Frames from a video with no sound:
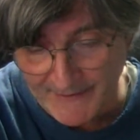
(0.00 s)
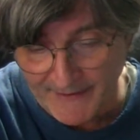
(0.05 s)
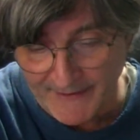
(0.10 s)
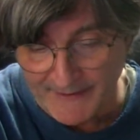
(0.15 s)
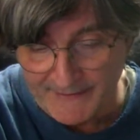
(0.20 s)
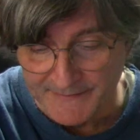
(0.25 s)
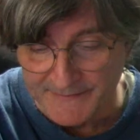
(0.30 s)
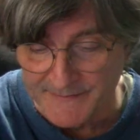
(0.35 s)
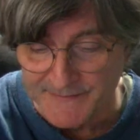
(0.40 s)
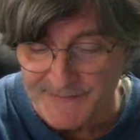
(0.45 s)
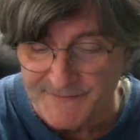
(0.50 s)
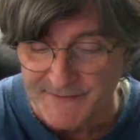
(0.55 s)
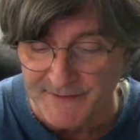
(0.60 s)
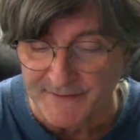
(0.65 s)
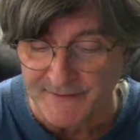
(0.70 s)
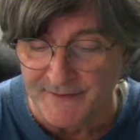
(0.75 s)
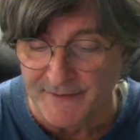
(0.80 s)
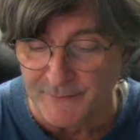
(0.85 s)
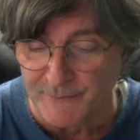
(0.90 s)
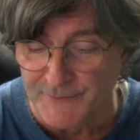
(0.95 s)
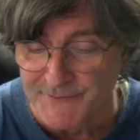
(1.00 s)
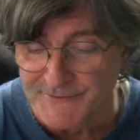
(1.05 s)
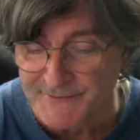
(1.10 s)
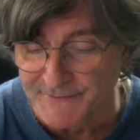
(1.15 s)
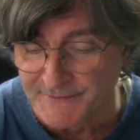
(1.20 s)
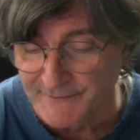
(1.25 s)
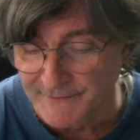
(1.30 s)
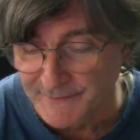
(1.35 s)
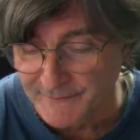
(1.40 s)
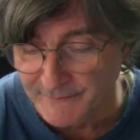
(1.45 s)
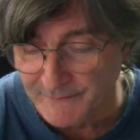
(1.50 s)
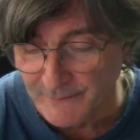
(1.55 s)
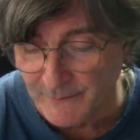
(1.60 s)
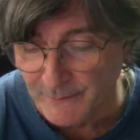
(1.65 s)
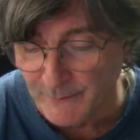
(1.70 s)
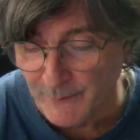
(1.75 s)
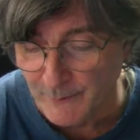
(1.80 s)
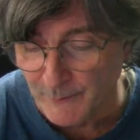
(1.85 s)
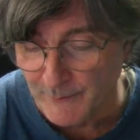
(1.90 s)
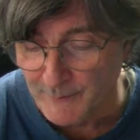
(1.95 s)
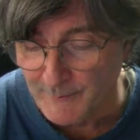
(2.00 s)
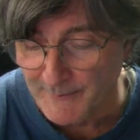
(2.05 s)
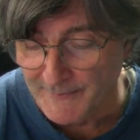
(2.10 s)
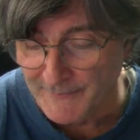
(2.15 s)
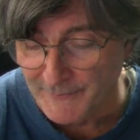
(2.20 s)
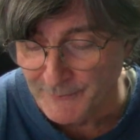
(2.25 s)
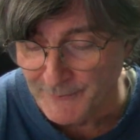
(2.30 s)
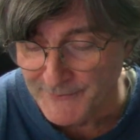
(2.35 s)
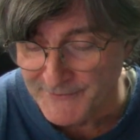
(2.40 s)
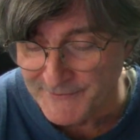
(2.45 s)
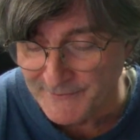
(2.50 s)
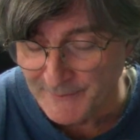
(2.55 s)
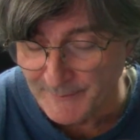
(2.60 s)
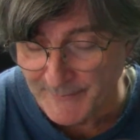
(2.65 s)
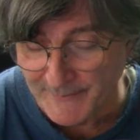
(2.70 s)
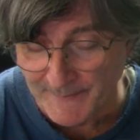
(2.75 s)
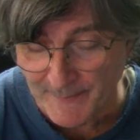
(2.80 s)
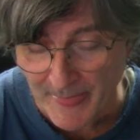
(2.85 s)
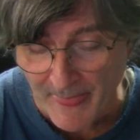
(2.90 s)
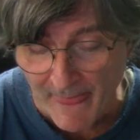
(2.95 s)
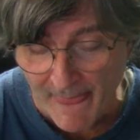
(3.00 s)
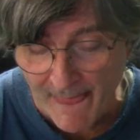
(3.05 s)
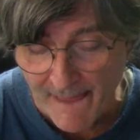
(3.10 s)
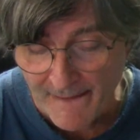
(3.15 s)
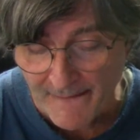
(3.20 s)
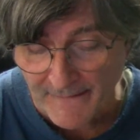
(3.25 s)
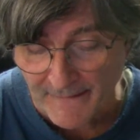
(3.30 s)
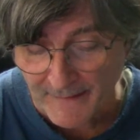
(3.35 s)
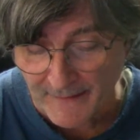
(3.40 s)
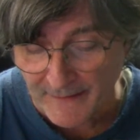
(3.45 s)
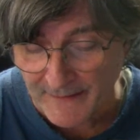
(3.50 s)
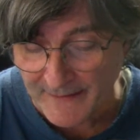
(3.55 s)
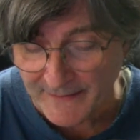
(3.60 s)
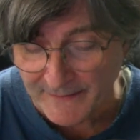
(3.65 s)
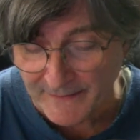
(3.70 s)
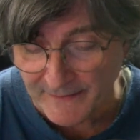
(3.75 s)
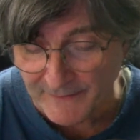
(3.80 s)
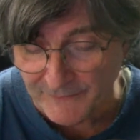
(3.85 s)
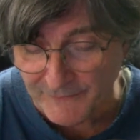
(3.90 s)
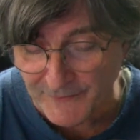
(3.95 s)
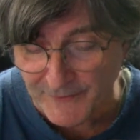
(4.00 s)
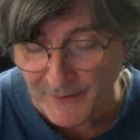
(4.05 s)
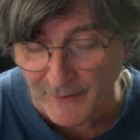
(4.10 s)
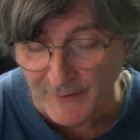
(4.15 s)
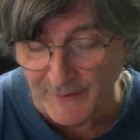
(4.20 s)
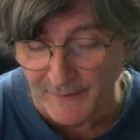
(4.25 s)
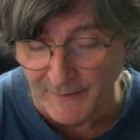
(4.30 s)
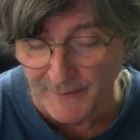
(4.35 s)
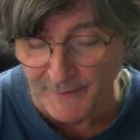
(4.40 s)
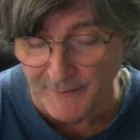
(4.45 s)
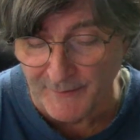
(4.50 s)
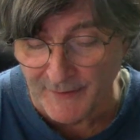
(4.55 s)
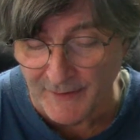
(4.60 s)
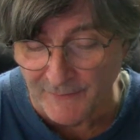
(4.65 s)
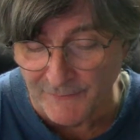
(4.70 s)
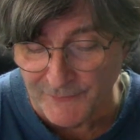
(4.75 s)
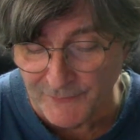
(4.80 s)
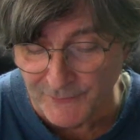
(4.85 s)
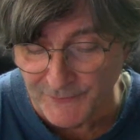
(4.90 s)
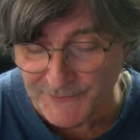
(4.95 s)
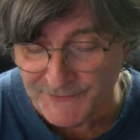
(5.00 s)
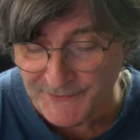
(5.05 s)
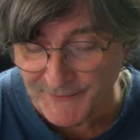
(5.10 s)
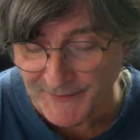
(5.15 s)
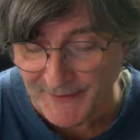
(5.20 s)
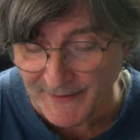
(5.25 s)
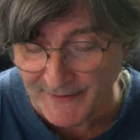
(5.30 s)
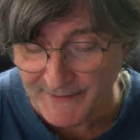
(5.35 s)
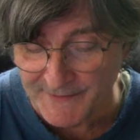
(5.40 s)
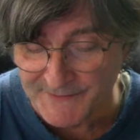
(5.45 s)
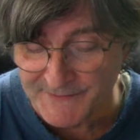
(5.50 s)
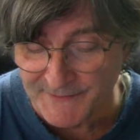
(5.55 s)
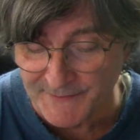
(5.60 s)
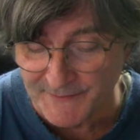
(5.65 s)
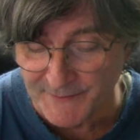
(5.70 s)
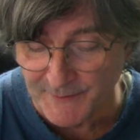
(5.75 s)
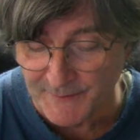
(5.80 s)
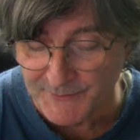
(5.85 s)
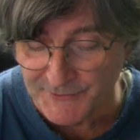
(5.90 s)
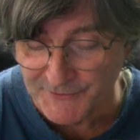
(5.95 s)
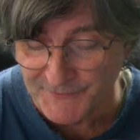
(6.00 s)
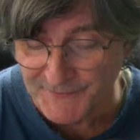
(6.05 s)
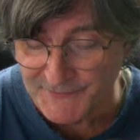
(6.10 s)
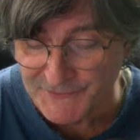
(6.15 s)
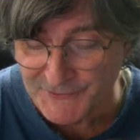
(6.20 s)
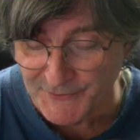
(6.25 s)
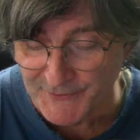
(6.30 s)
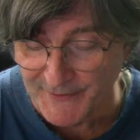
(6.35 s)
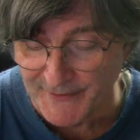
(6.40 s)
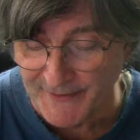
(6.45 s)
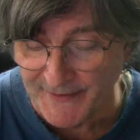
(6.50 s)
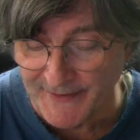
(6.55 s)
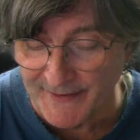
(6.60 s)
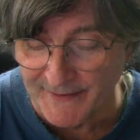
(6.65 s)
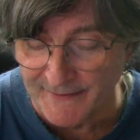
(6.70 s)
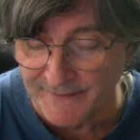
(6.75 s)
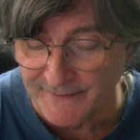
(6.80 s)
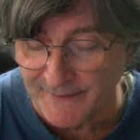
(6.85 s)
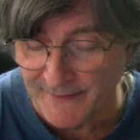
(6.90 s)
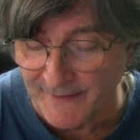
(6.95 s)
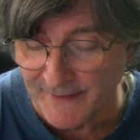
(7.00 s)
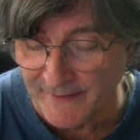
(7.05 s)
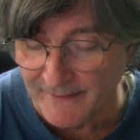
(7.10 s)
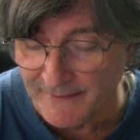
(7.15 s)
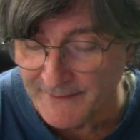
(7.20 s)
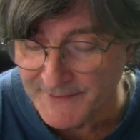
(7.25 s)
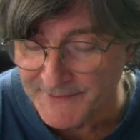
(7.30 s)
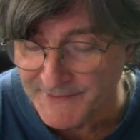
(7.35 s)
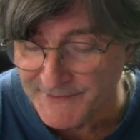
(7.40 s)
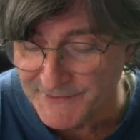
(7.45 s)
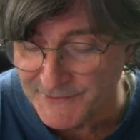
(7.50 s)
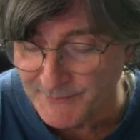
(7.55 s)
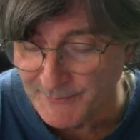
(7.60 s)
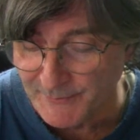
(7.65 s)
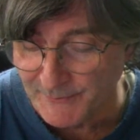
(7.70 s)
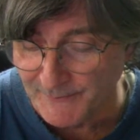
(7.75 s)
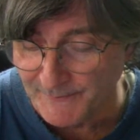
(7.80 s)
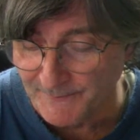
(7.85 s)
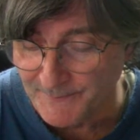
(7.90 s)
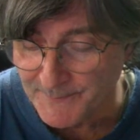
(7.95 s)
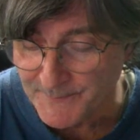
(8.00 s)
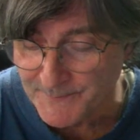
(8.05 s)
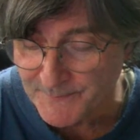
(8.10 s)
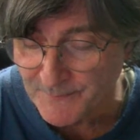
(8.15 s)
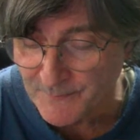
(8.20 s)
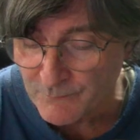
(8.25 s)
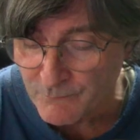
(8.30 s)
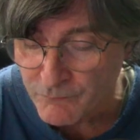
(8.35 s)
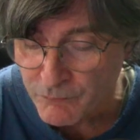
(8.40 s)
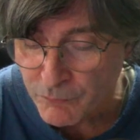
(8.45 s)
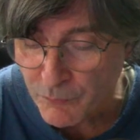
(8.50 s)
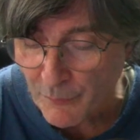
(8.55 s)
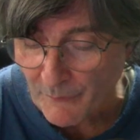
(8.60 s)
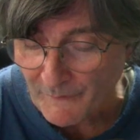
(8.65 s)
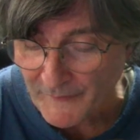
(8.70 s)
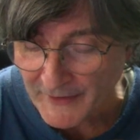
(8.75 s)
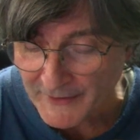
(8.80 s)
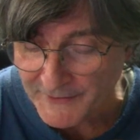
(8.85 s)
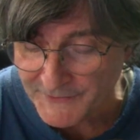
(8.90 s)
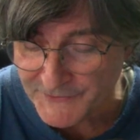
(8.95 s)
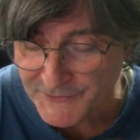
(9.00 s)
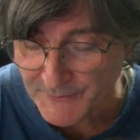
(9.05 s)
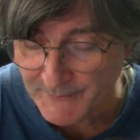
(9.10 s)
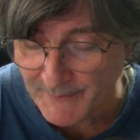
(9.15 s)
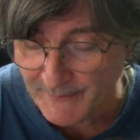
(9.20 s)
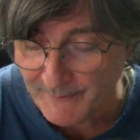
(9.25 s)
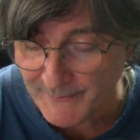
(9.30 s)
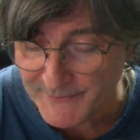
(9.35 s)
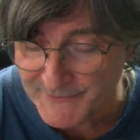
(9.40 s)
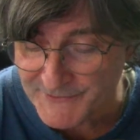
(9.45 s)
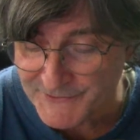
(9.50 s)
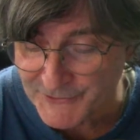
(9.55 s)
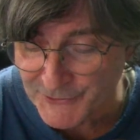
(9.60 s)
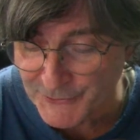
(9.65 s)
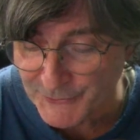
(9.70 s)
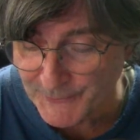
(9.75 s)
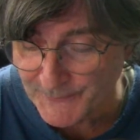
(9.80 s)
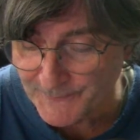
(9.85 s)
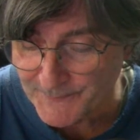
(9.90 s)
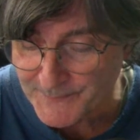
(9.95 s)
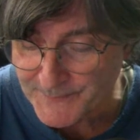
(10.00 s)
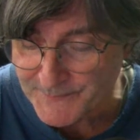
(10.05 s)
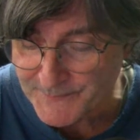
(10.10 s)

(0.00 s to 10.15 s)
Gardens, and a recently, oh, I won't worry about the recently bit, and a photoheliograph are also housed at the observatory and are accessible to members too.